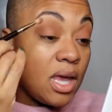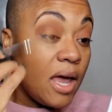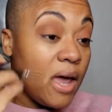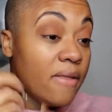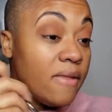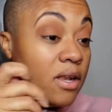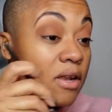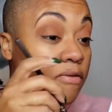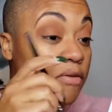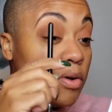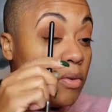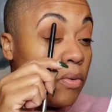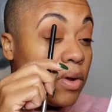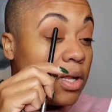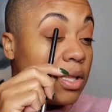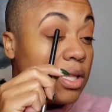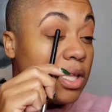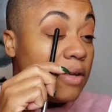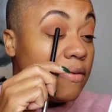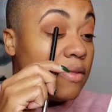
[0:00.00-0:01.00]
And then if you want
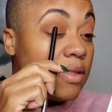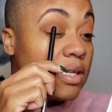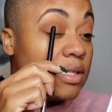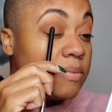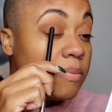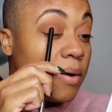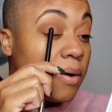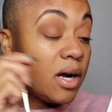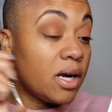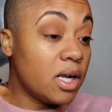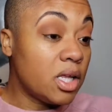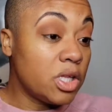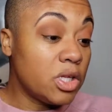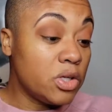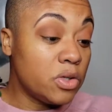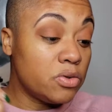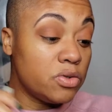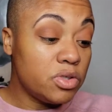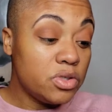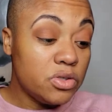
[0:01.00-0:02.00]
to leave this part a
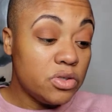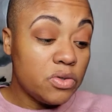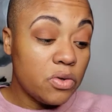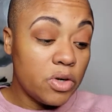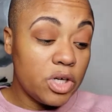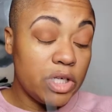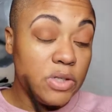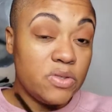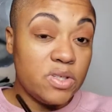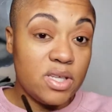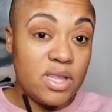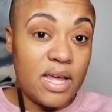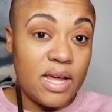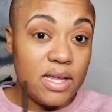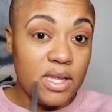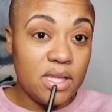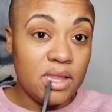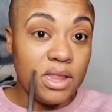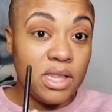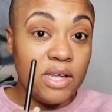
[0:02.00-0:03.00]
little nude, or leaving
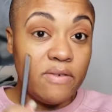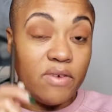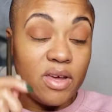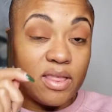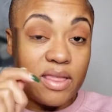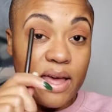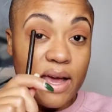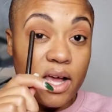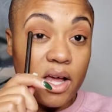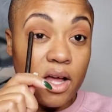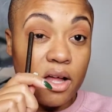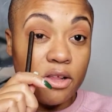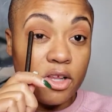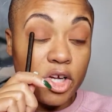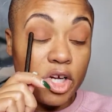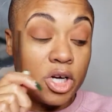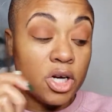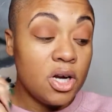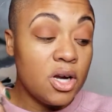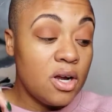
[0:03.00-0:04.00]
that
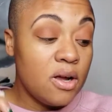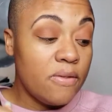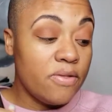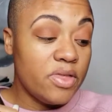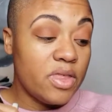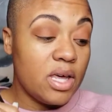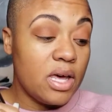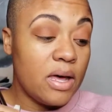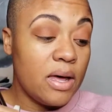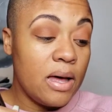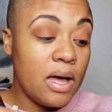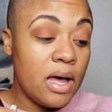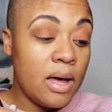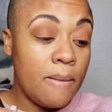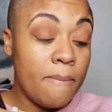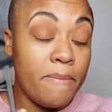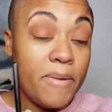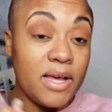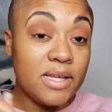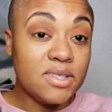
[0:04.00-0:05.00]
color,
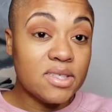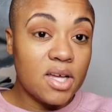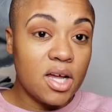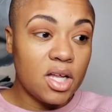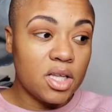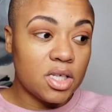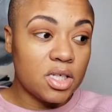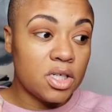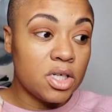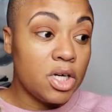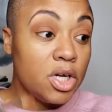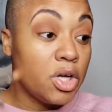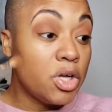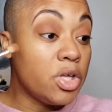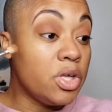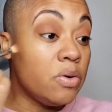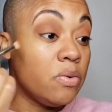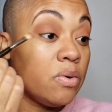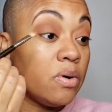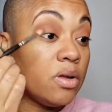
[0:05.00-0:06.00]
the base color,
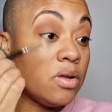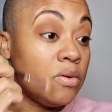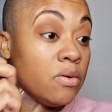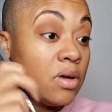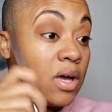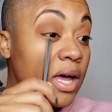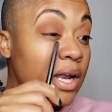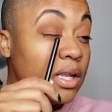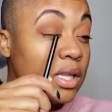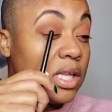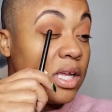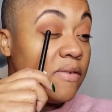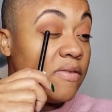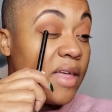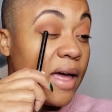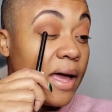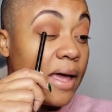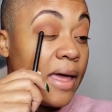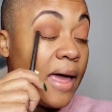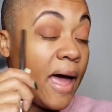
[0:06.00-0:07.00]
you kind of leave
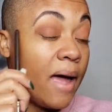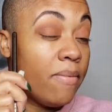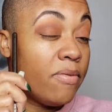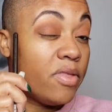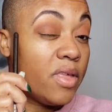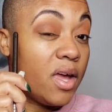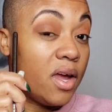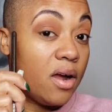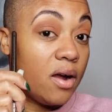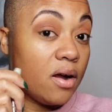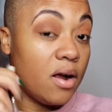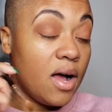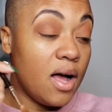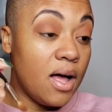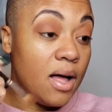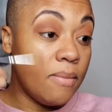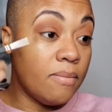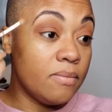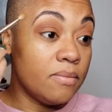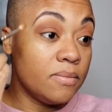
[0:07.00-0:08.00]
that gap there
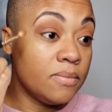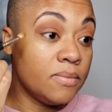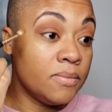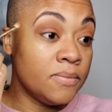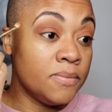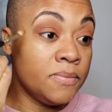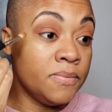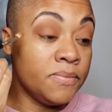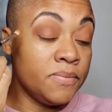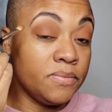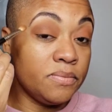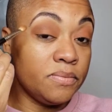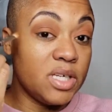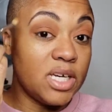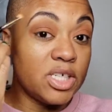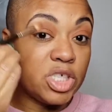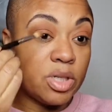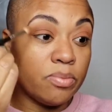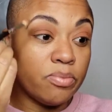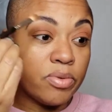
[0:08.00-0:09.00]

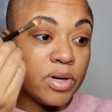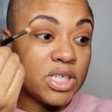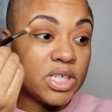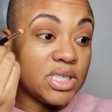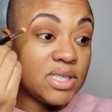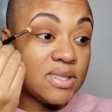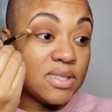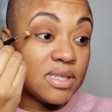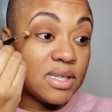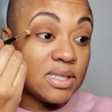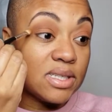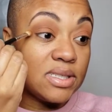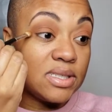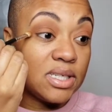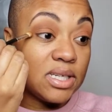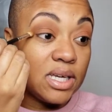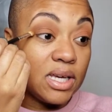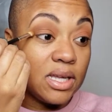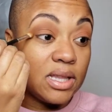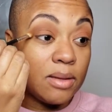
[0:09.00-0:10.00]
because your brush isn't
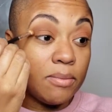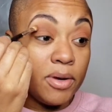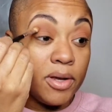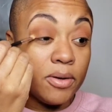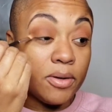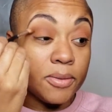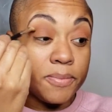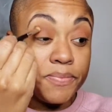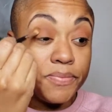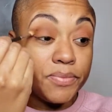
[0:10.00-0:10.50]
sticking in the middle,